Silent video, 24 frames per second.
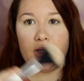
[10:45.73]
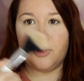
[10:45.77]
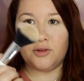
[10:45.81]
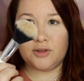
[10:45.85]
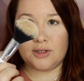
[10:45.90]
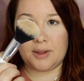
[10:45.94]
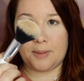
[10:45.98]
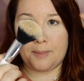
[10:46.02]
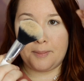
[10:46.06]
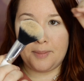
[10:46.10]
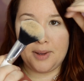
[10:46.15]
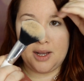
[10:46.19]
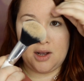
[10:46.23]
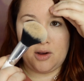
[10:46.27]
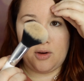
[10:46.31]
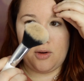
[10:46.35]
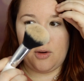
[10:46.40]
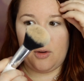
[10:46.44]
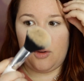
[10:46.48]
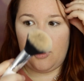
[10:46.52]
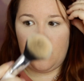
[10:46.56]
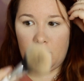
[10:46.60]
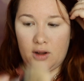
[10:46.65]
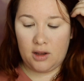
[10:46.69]
I'm gonna use a
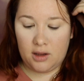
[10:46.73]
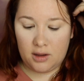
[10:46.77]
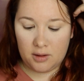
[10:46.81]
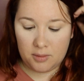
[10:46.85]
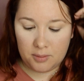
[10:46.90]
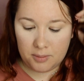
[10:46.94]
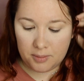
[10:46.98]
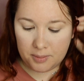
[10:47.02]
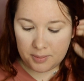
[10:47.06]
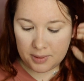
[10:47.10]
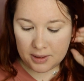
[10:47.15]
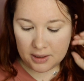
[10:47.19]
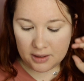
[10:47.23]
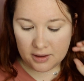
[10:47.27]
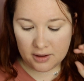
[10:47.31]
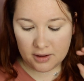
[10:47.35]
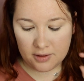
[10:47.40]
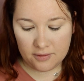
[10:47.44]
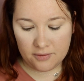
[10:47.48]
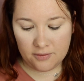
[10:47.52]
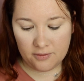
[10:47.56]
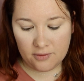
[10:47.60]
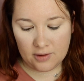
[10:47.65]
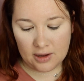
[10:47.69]
big
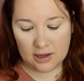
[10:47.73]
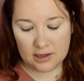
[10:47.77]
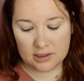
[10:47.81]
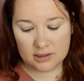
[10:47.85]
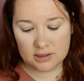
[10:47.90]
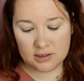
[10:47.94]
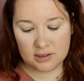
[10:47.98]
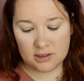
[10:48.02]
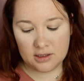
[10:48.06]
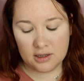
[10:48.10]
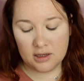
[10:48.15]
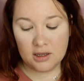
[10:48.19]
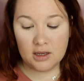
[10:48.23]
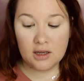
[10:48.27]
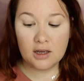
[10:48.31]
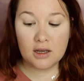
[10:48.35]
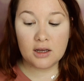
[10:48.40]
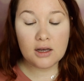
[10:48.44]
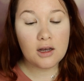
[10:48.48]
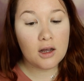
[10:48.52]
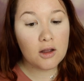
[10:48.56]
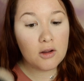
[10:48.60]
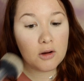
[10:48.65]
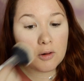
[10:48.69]
fat
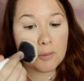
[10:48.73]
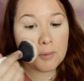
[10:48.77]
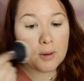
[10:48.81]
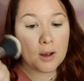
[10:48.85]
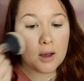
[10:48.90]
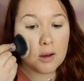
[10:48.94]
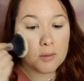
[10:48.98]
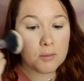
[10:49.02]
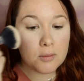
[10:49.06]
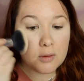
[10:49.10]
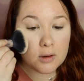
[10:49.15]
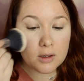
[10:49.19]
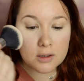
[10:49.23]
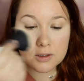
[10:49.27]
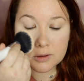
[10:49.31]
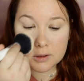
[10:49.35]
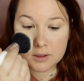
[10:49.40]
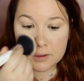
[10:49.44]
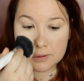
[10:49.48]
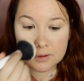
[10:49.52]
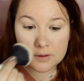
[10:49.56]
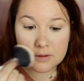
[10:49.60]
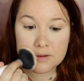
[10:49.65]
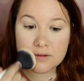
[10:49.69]
color pop brush
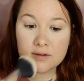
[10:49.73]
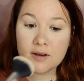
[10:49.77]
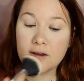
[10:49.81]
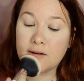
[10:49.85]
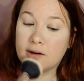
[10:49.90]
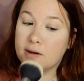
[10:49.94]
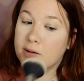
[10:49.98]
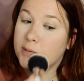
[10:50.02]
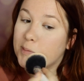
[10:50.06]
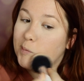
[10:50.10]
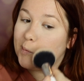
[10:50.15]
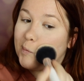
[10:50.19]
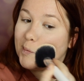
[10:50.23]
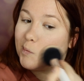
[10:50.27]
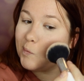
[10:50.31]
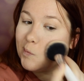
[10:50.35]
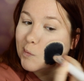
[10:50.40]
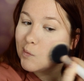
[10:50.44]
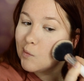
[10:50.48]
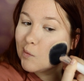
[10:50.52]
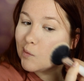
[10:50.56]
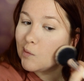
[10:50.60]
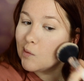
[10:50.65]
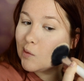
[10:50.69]
and just kind of,
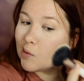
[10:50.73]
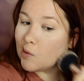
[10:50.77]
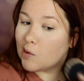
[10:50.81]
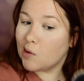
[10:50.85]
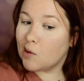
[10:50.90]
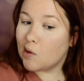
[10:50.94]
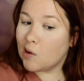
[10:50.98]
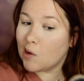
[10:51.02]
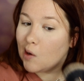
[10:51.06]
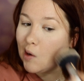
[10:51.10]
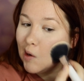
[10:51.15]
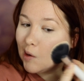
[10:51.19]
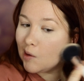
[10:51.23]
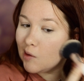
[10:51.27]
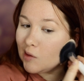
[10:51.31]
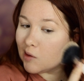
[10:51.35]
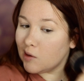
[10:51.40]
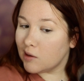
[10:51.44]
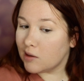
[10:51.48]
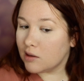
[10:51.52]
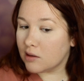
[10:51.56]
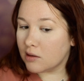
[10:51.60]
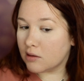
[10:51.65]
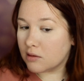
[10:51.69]
I
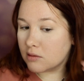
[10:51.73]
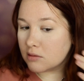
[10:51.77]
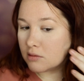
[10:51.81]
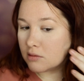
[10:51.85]
like